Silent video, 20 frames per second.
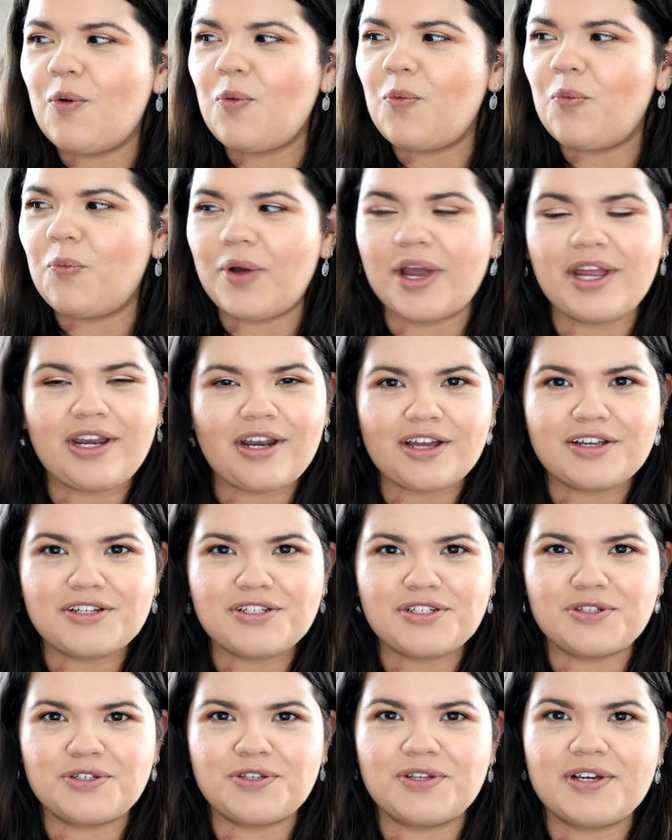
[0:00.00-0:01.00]
why not
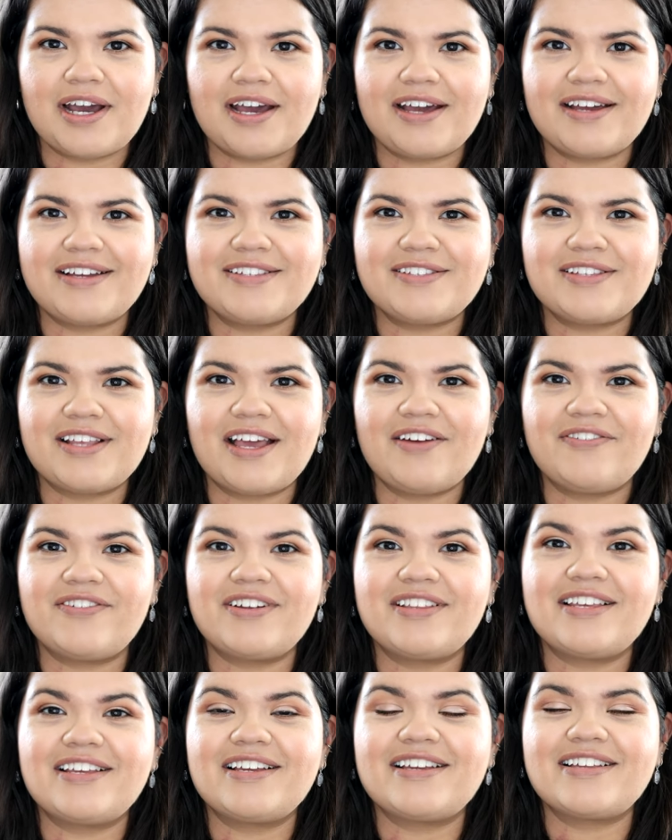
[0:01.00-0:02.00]
show you guys
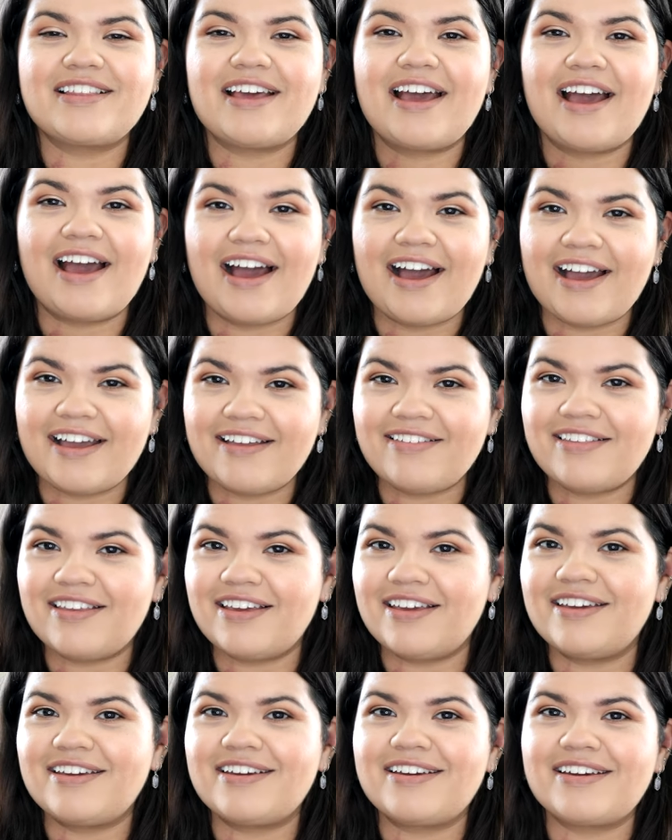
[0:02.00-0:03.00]
everything that I
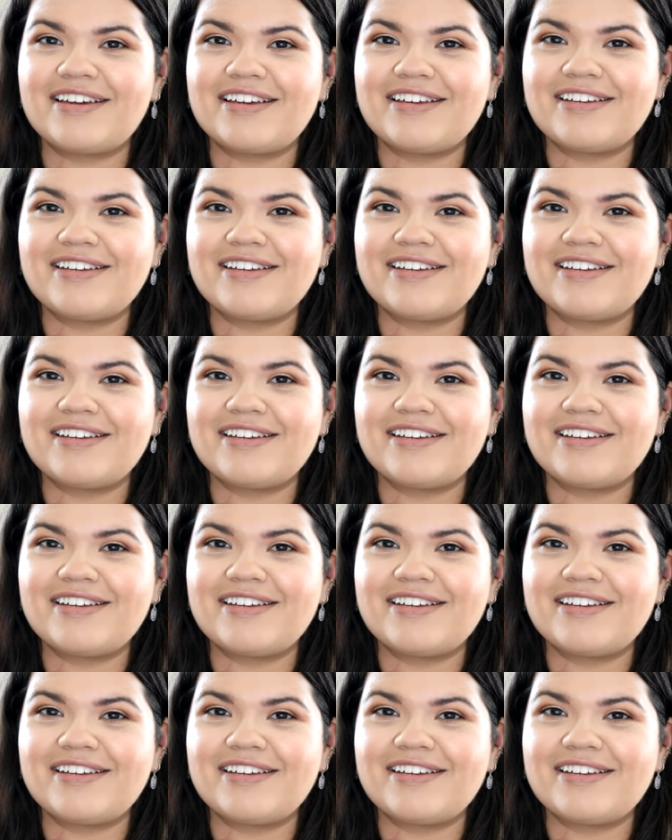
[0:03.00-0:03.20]
think